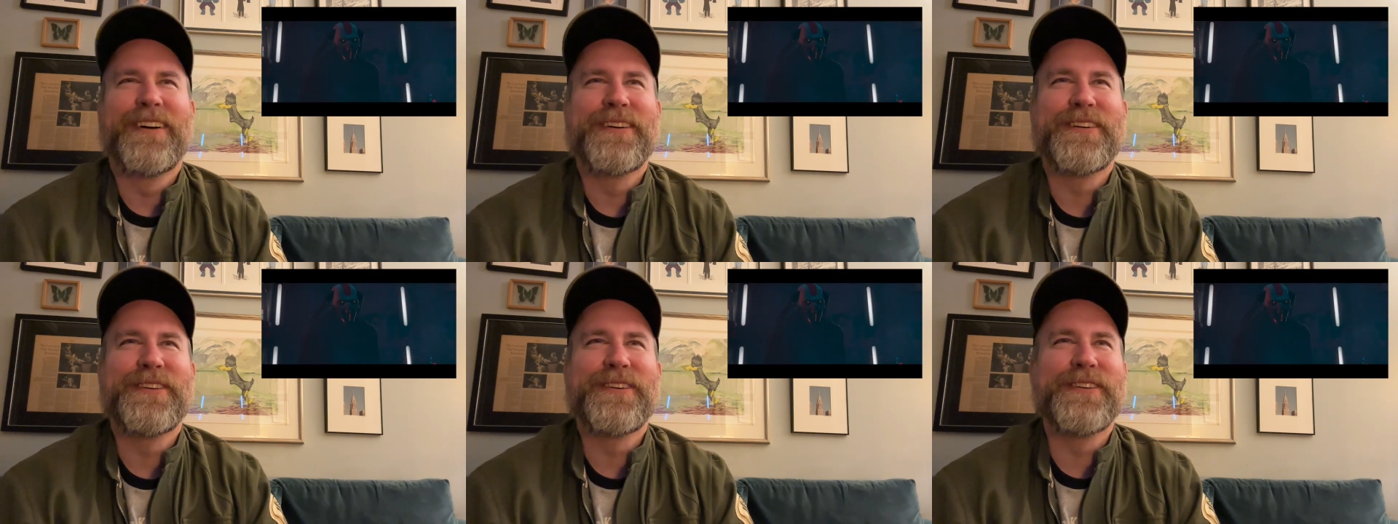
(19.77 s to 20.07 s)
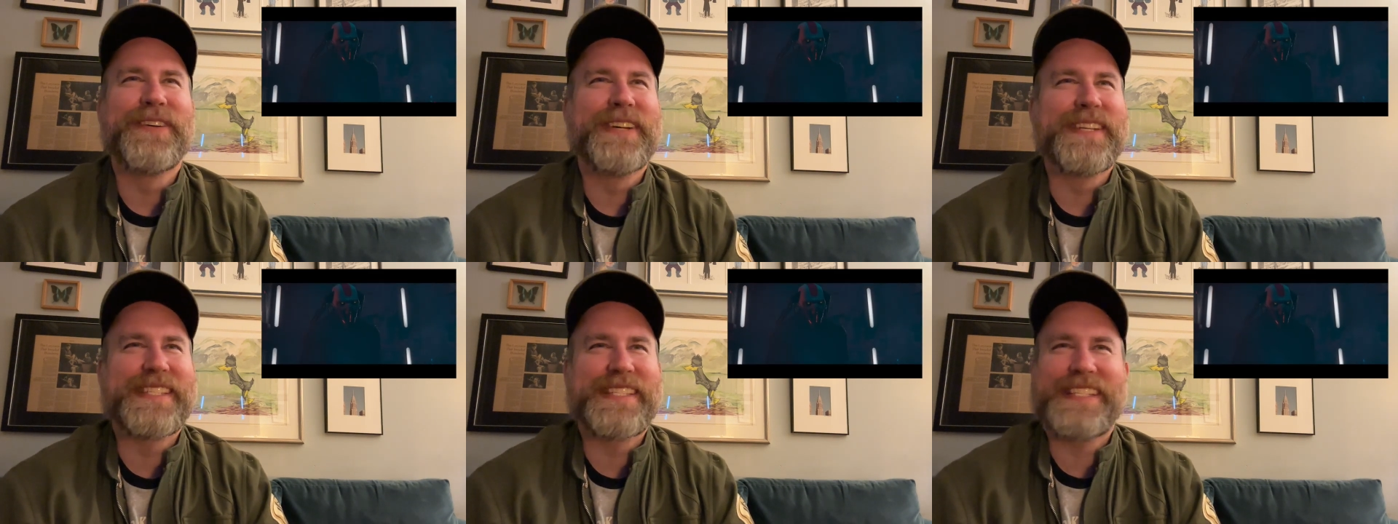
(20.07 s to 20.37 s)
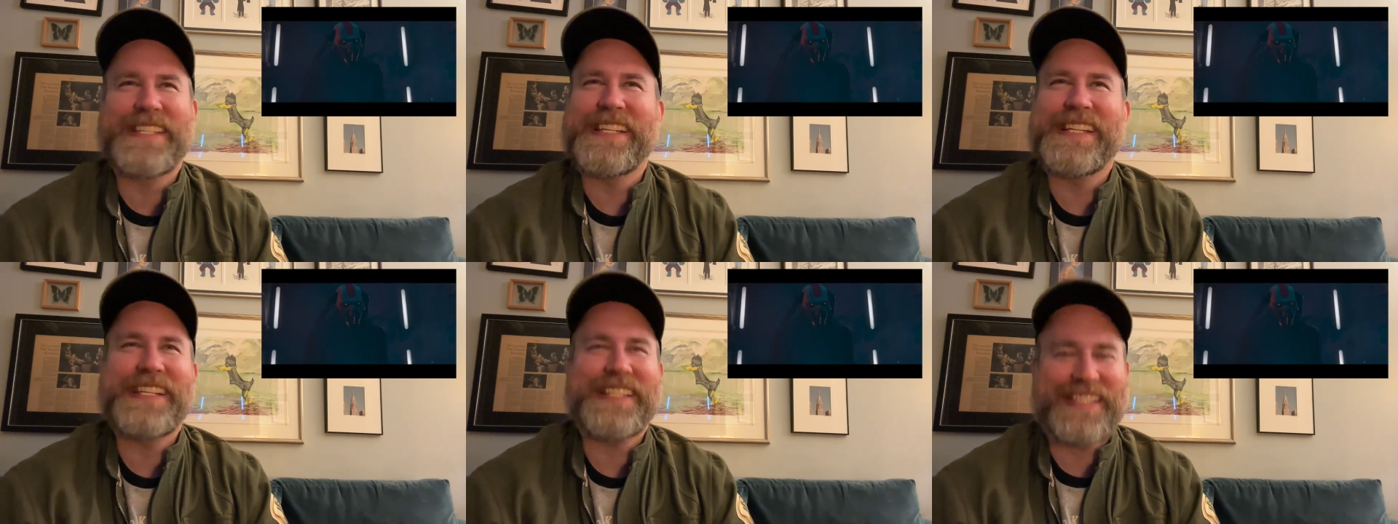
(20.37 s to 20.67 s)
who is
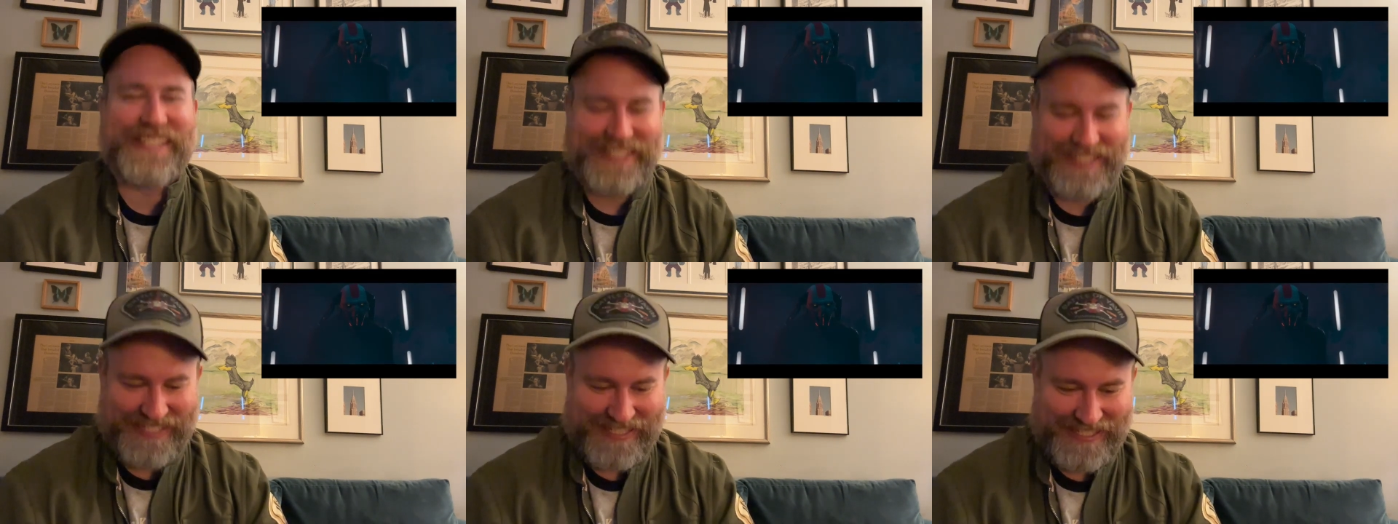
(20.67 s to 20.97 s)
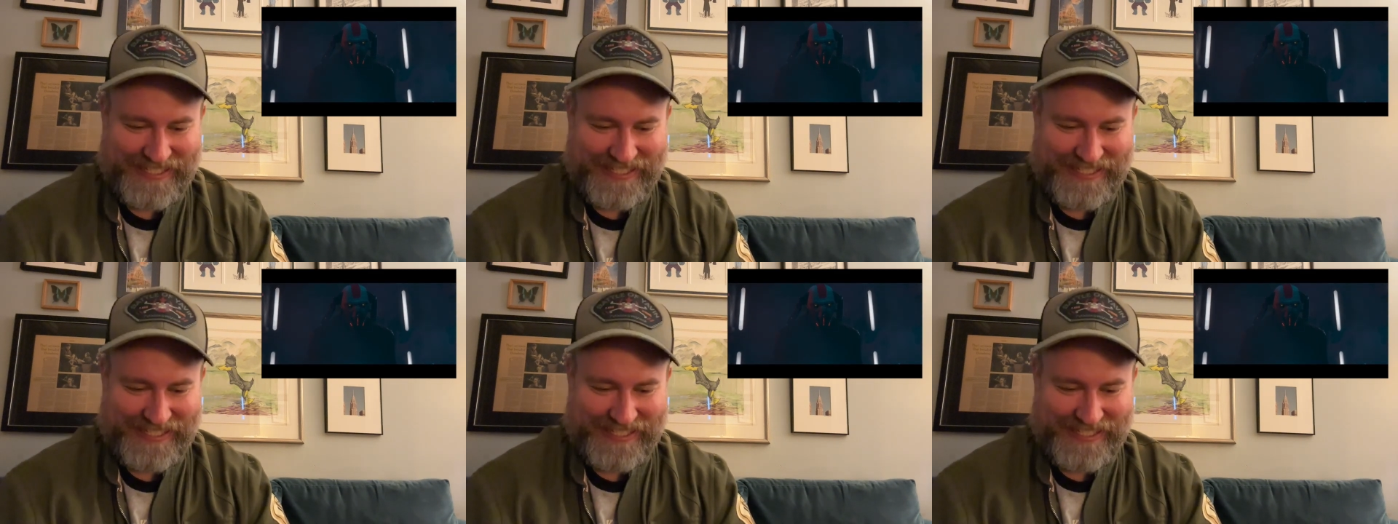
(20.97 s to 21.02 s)
this?